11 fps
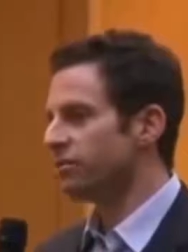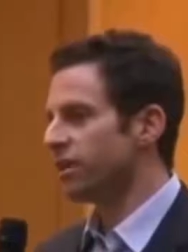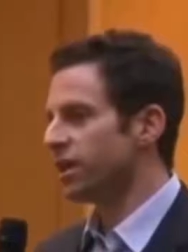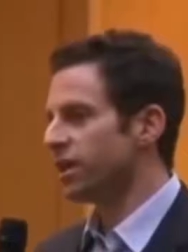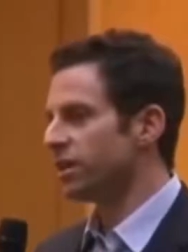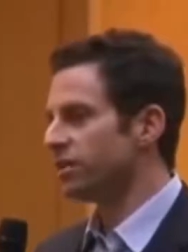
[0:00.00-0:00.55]
out of
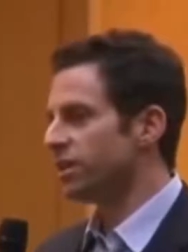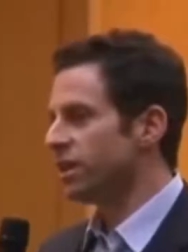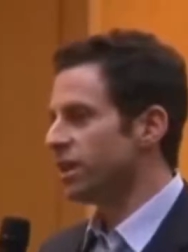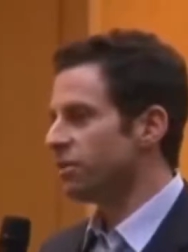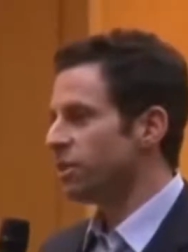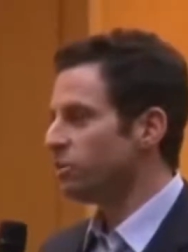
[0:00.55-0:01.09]
hand.
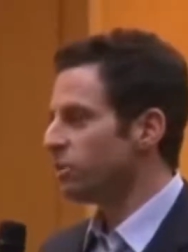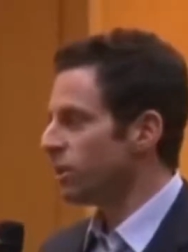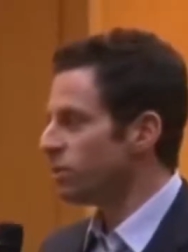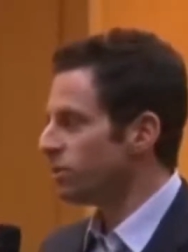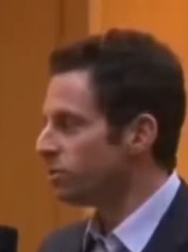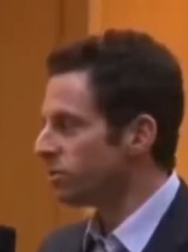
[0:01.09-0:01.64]
We,
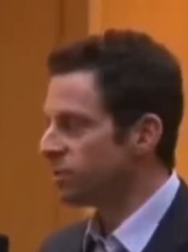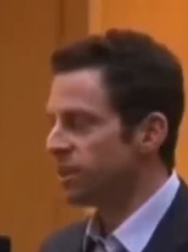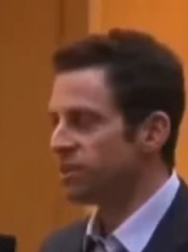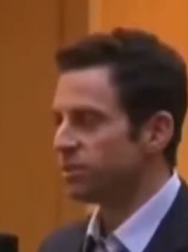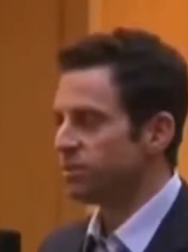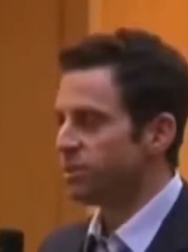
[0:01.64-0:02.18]
we would
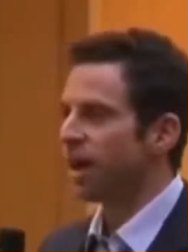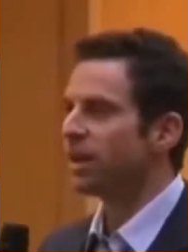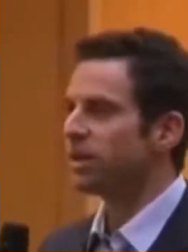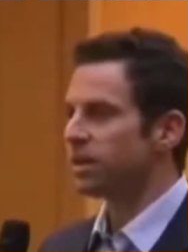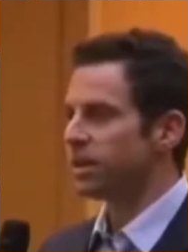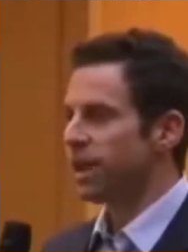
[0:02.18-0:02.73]
resist
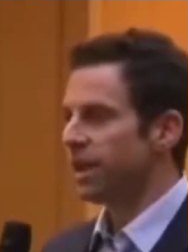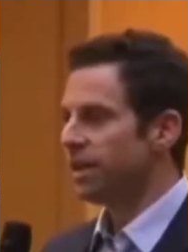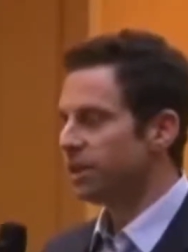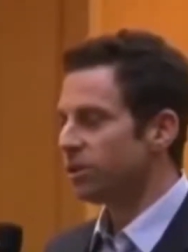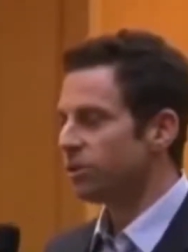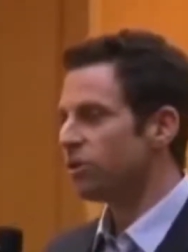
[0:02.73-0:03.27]
mightily
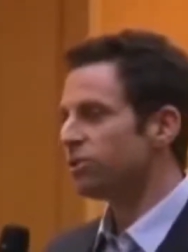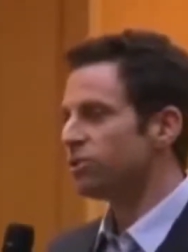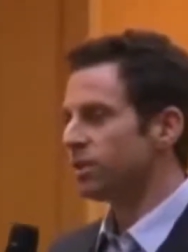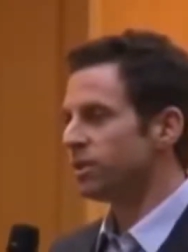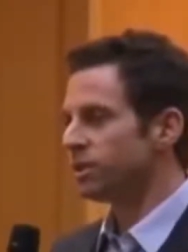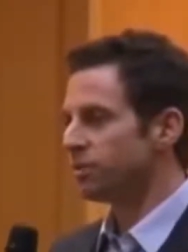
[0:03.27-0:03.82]
any
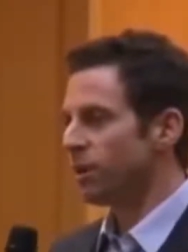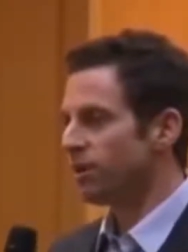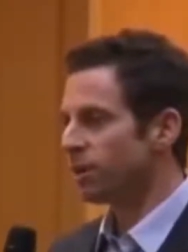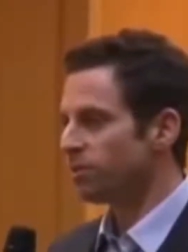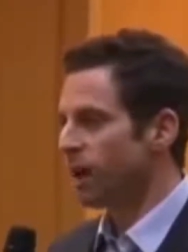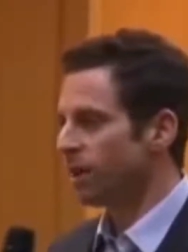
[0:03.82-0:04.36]
encroachment into
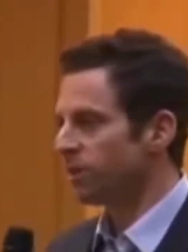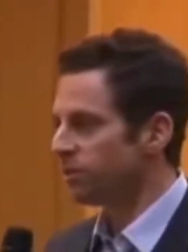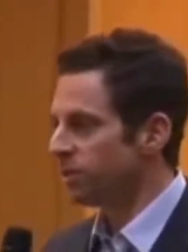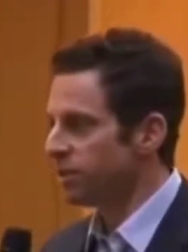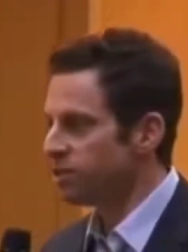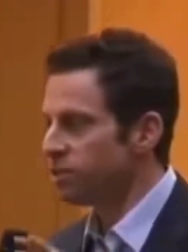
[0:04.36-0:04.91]
public
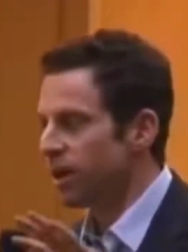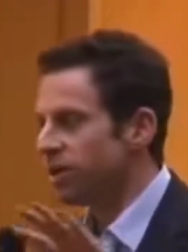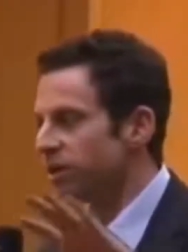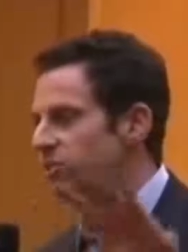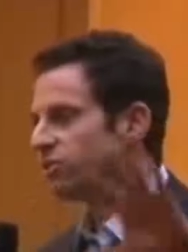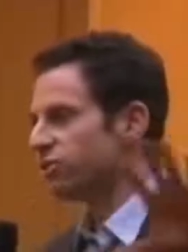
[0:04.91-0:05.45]
policy that
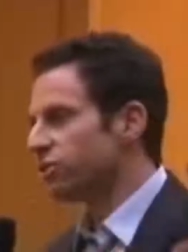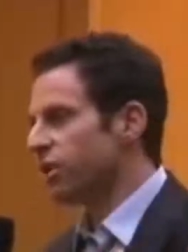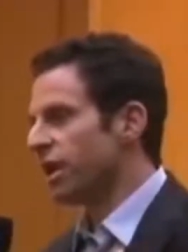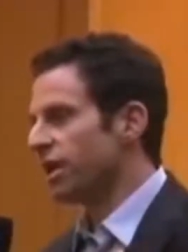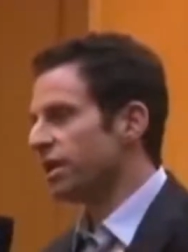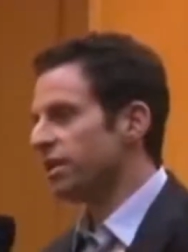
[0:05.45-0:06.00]
tried to
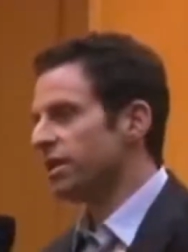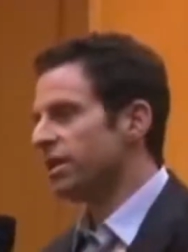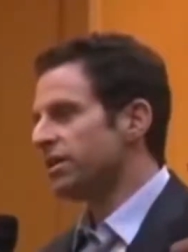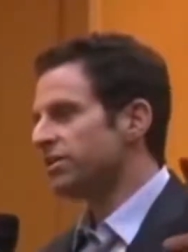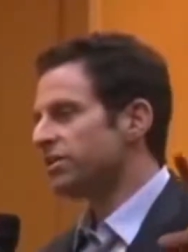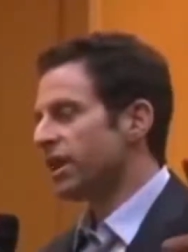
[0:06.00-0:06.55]
constrain
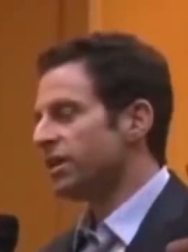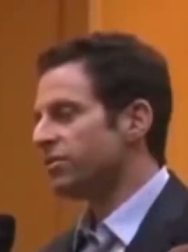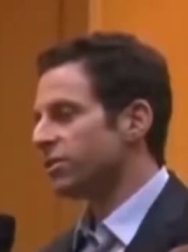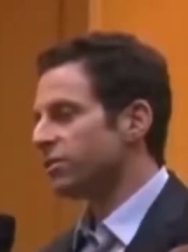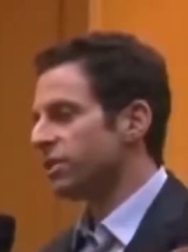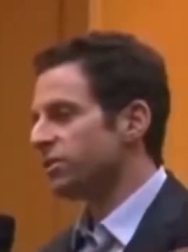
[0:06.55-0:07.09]

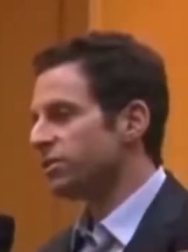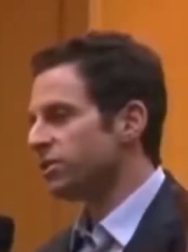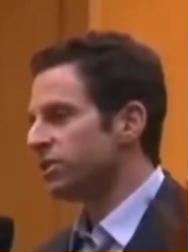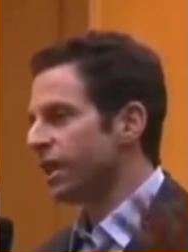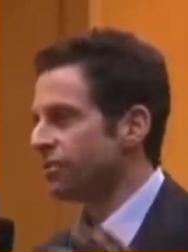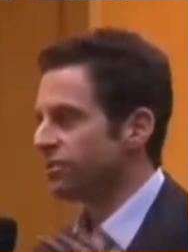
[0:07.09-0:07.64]
scientific
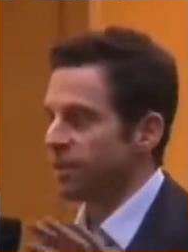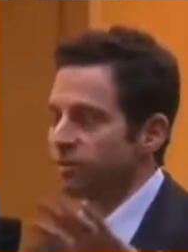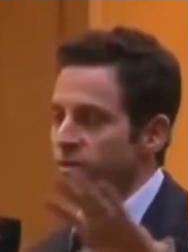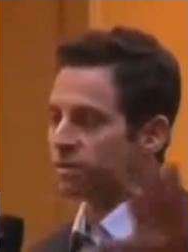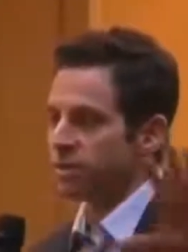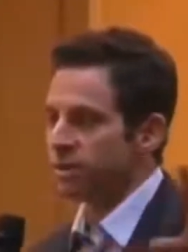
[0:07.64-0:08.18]
research out of
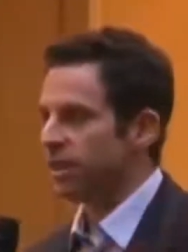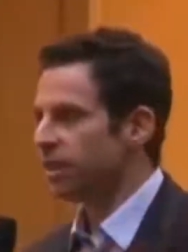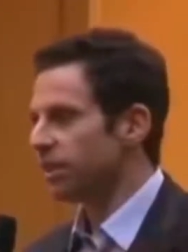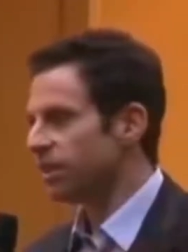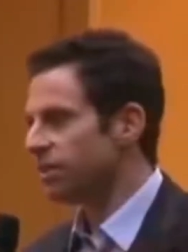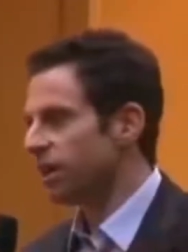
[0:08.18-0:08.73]
deference to the
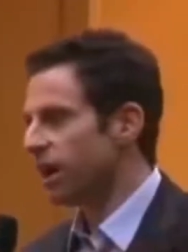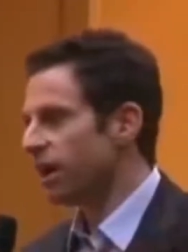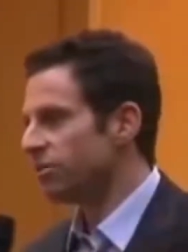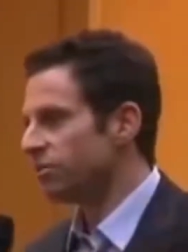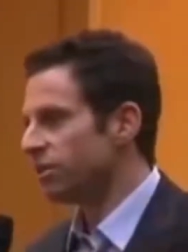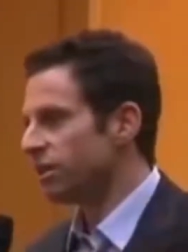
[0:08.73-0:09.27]
Iliad and the
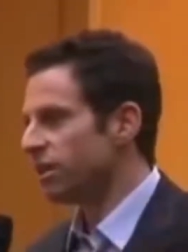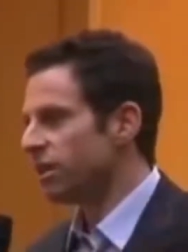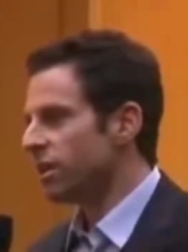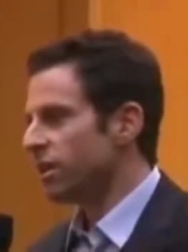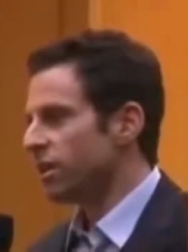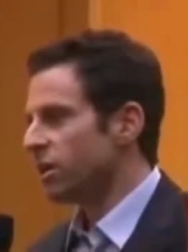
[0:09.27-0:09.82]
Odyssey
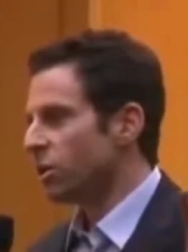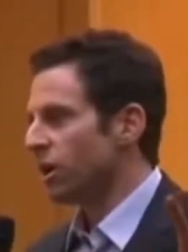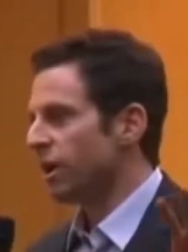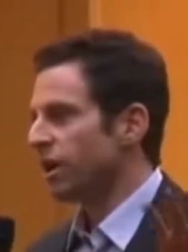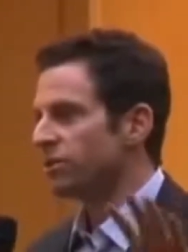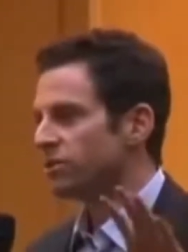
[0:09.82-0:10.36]
uh,
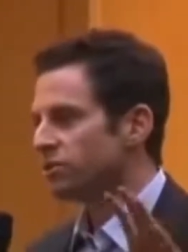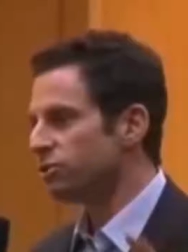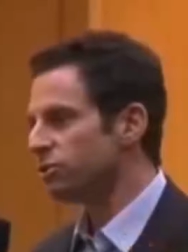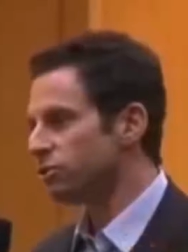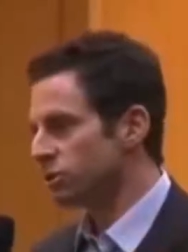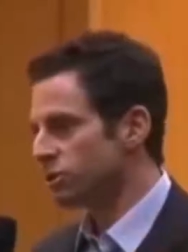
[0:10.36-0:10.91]
or any other
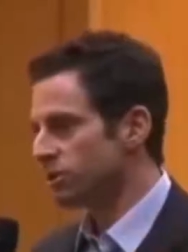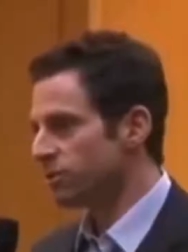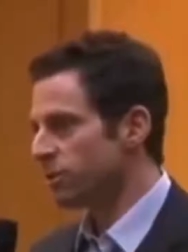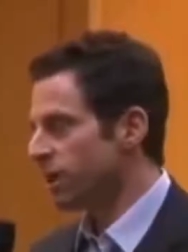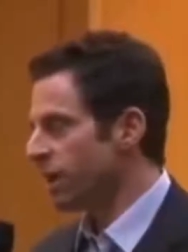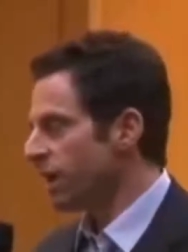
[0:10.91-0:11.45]
Zeus
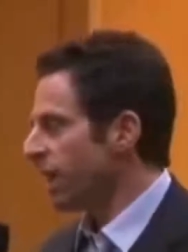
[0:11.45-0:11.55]
worship.